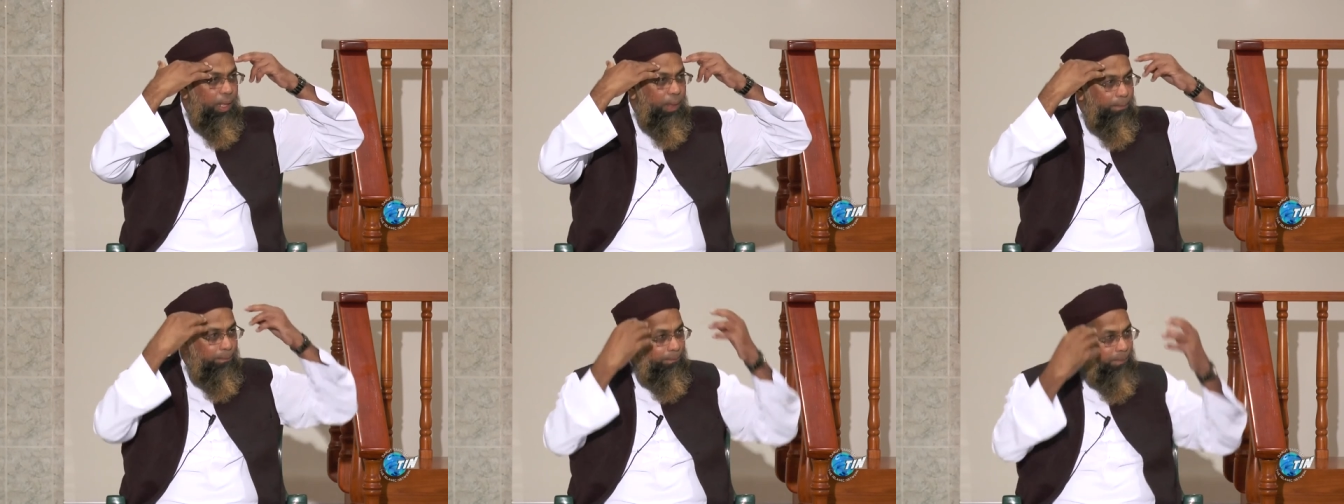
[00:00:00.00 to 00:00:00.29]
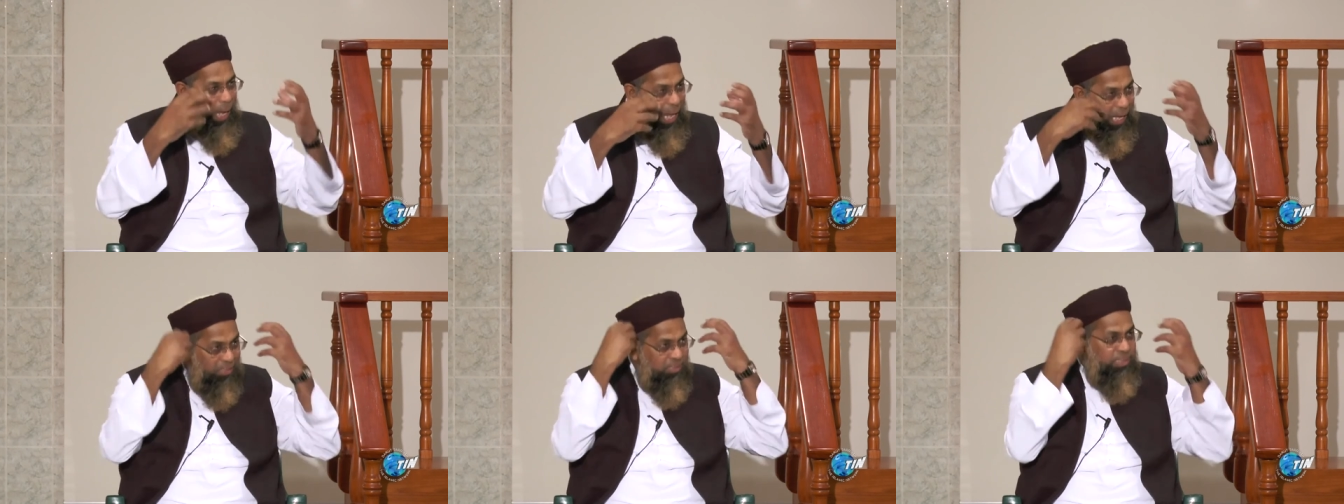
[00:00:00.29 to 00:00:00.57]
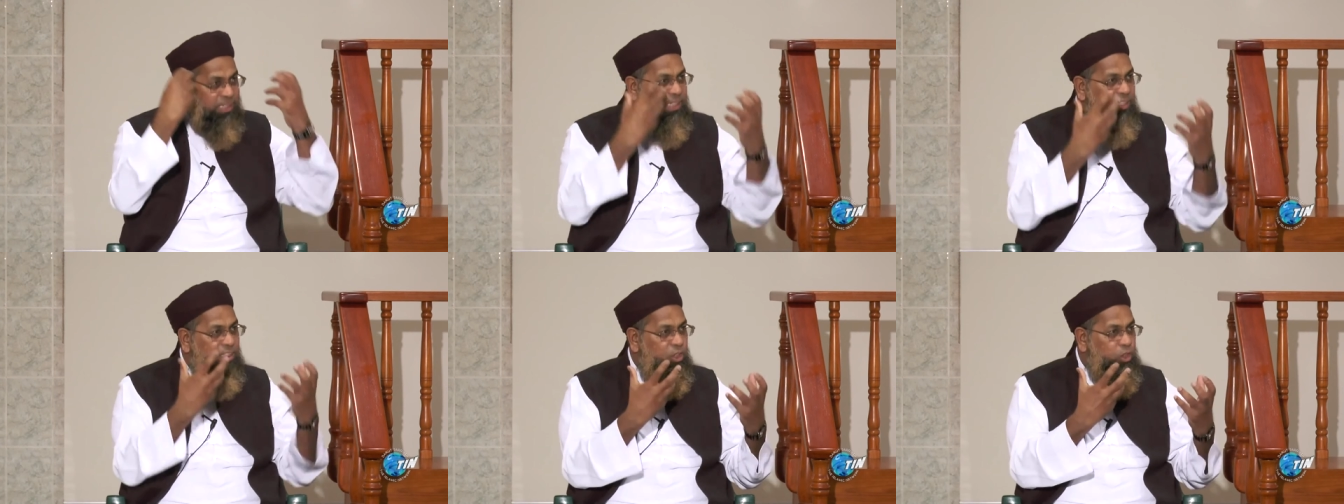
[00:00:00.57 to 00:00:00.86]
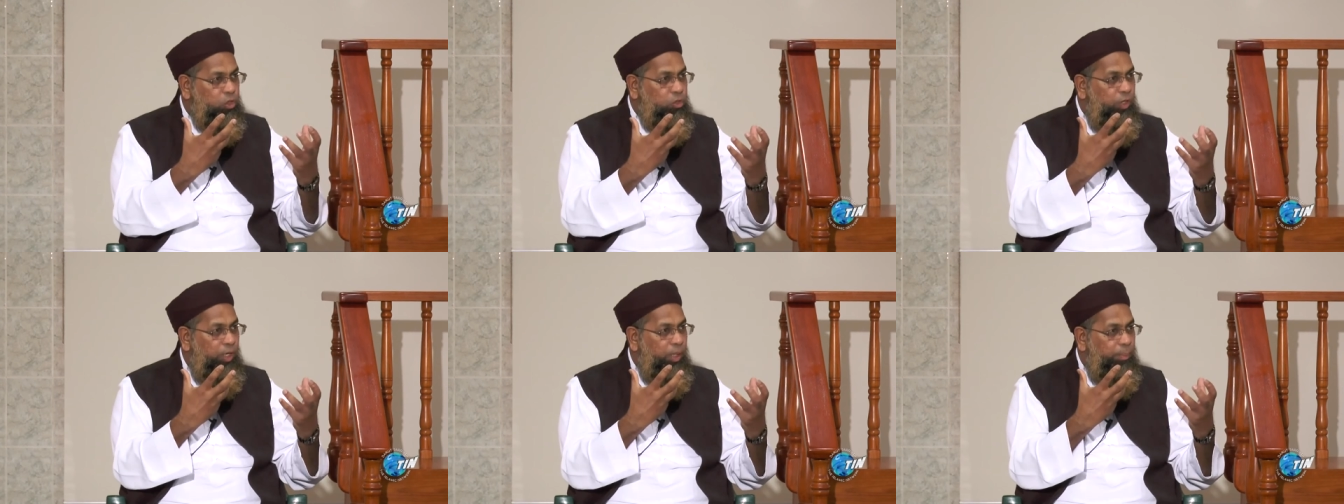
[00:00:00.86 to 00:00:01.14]
Bad
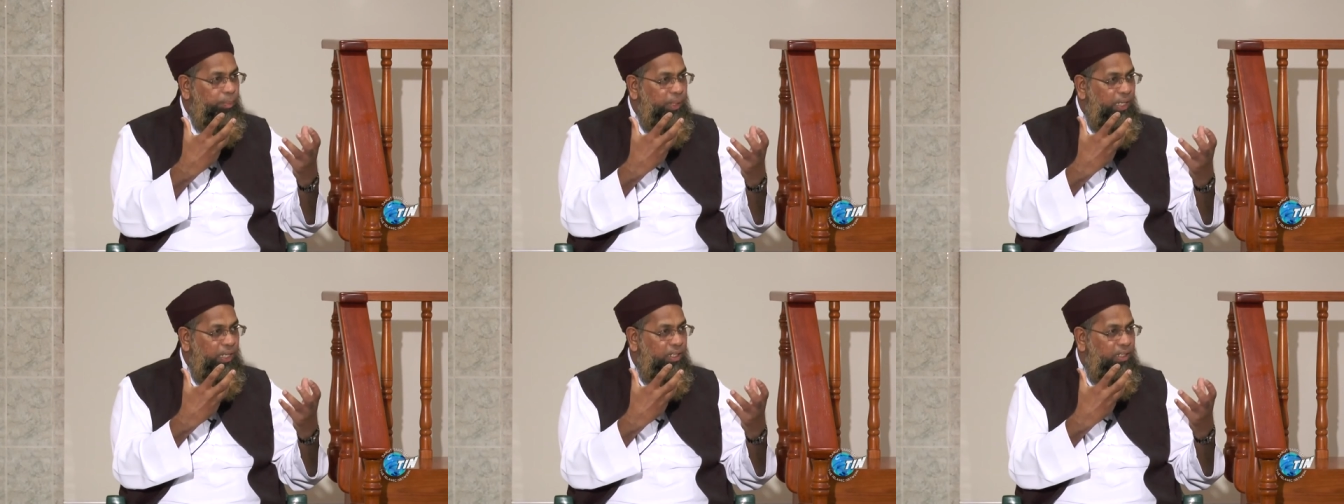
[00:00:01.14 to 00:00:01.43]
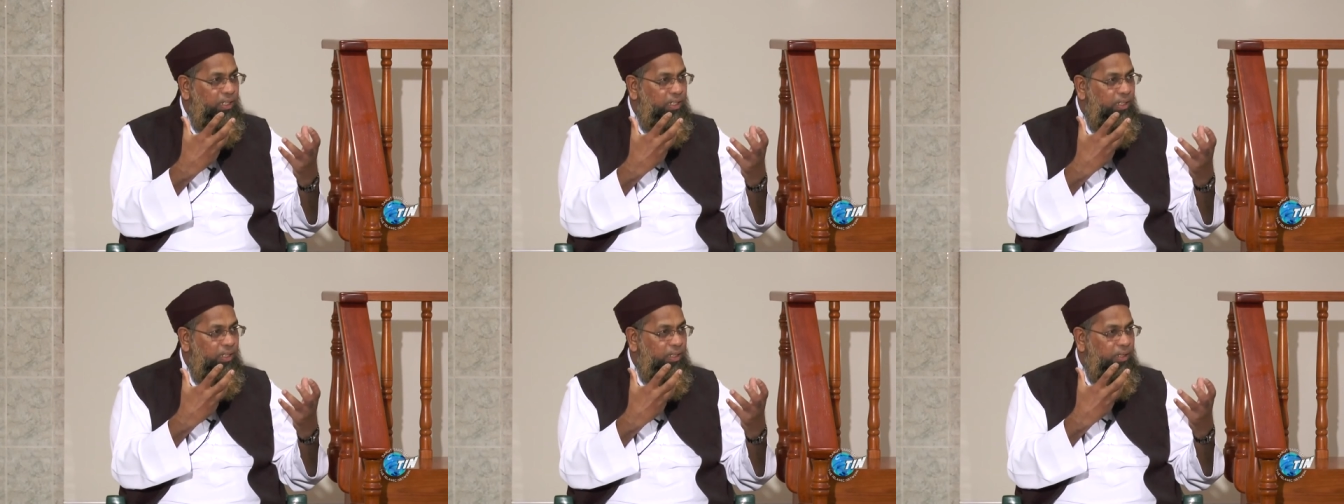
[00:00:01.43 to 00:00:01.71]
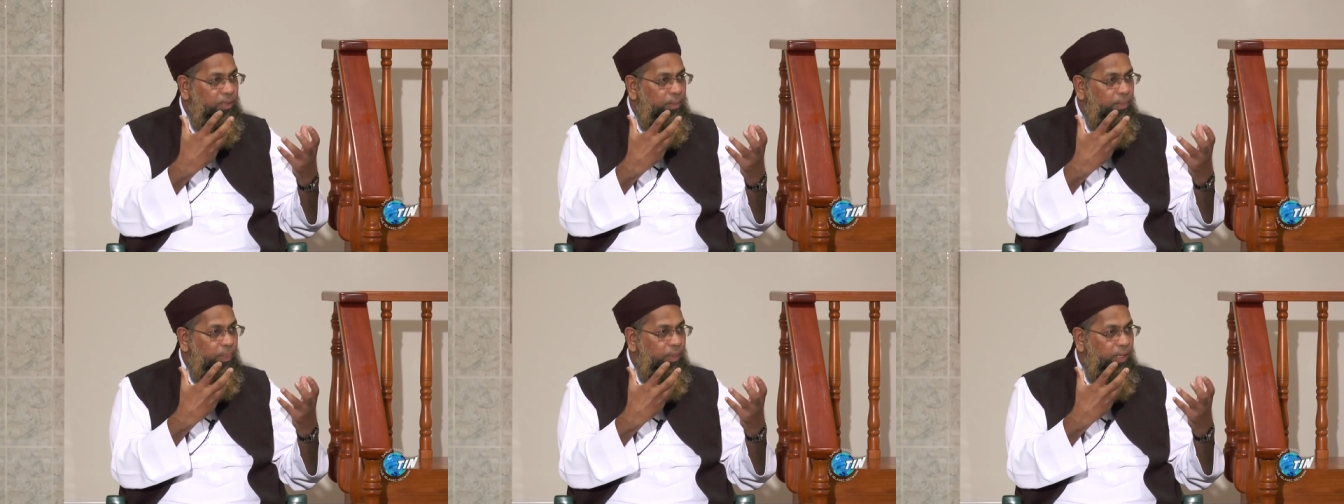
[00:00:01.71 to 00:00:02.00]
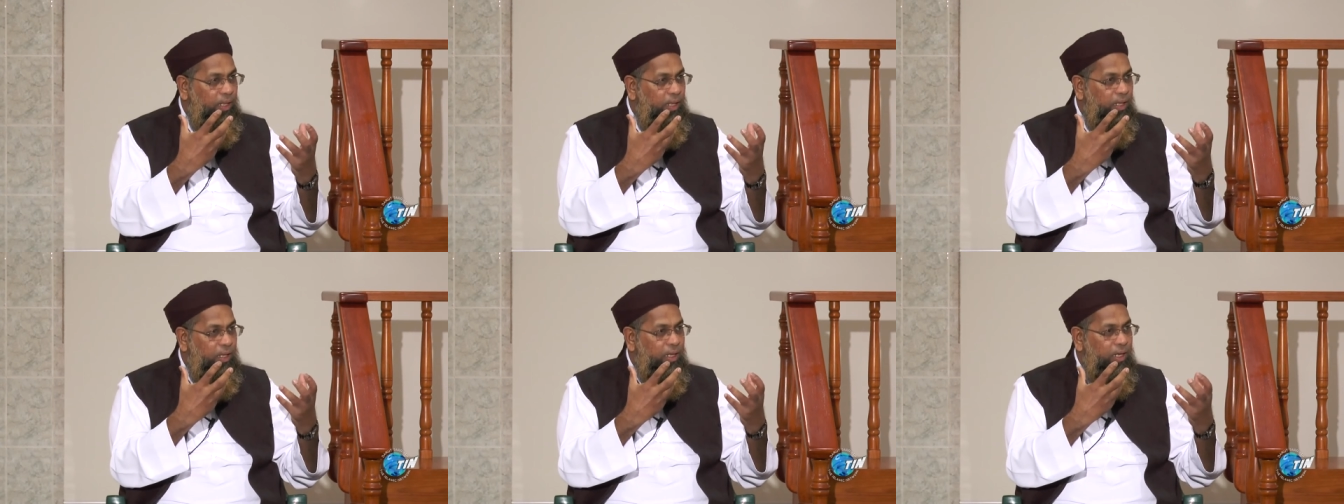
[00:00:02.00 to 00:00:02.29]
things creep in.
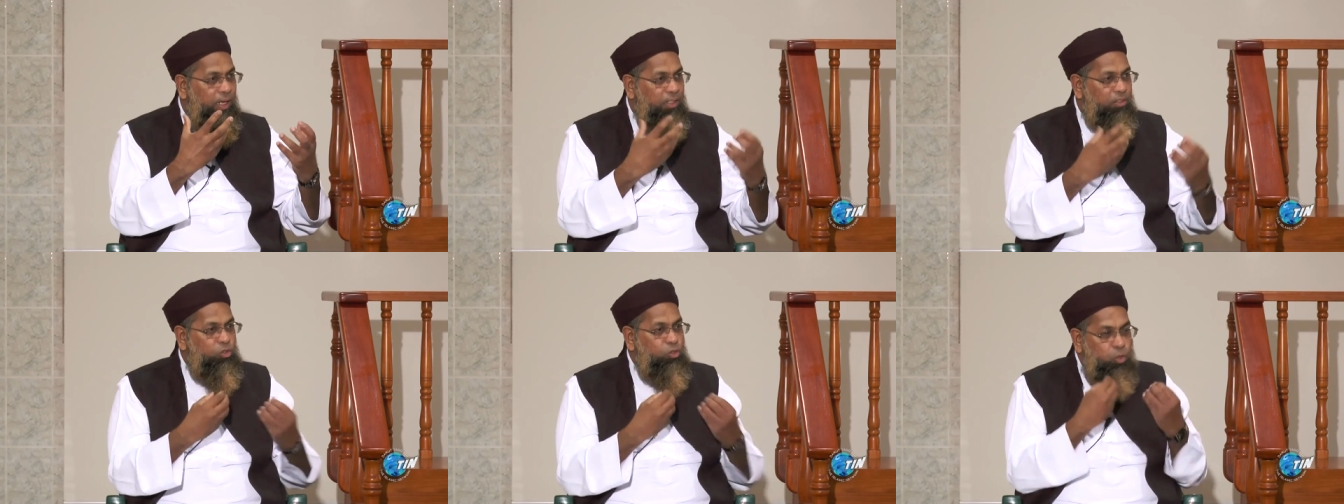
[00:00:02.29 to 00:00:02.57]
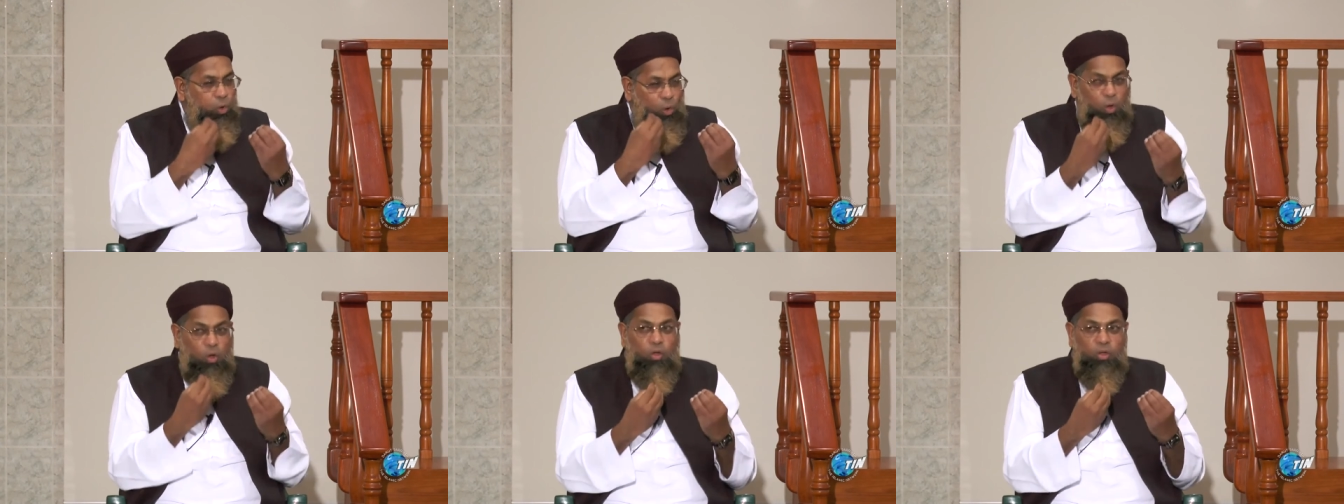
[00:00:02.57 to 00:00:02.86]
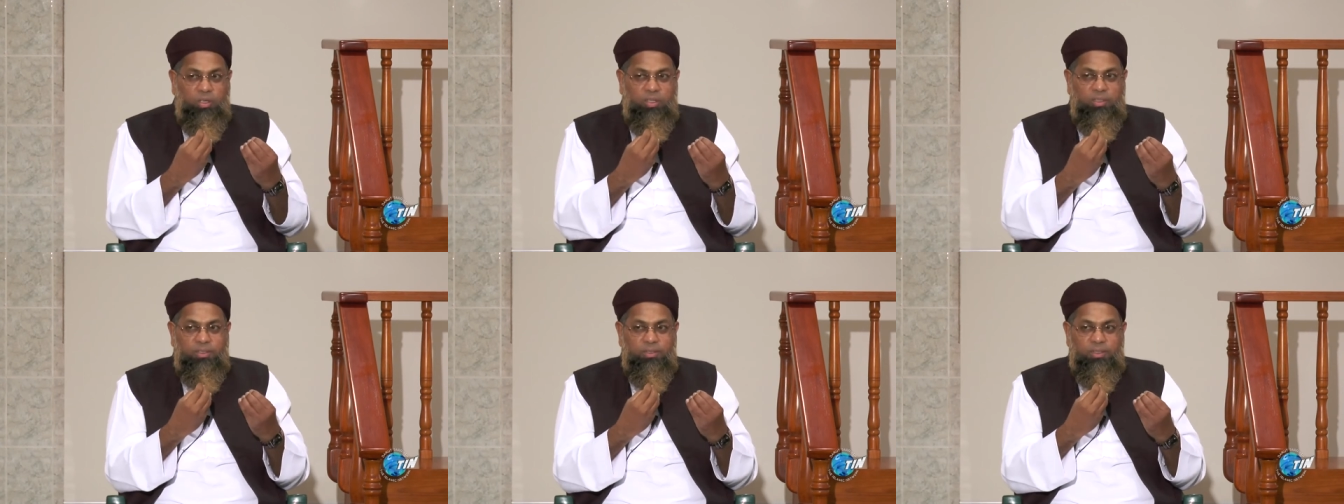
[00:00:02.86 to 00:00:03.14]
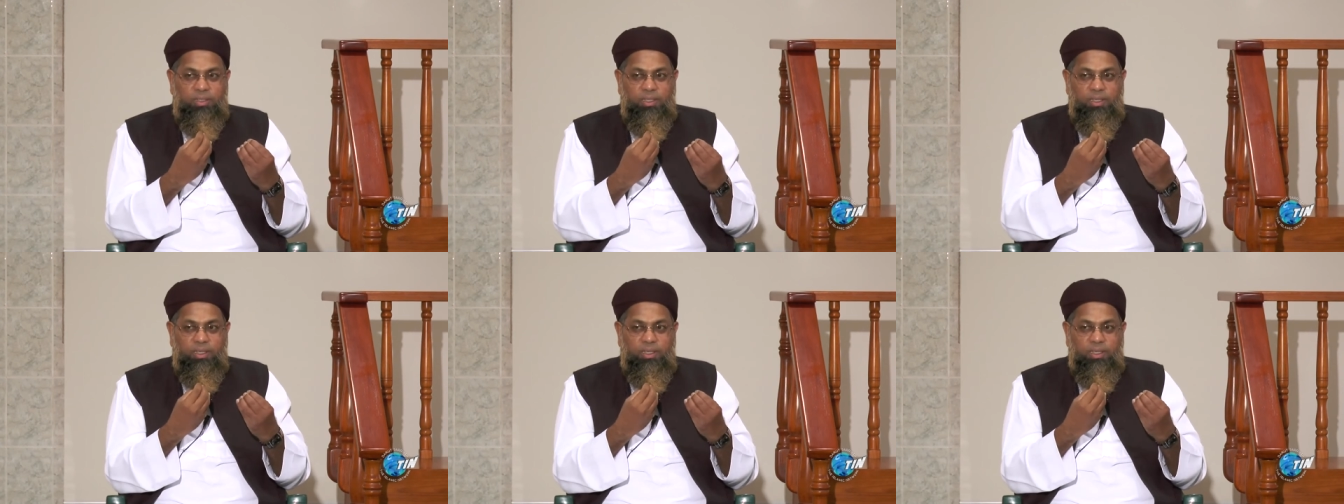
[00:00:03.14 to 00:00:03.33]
A talk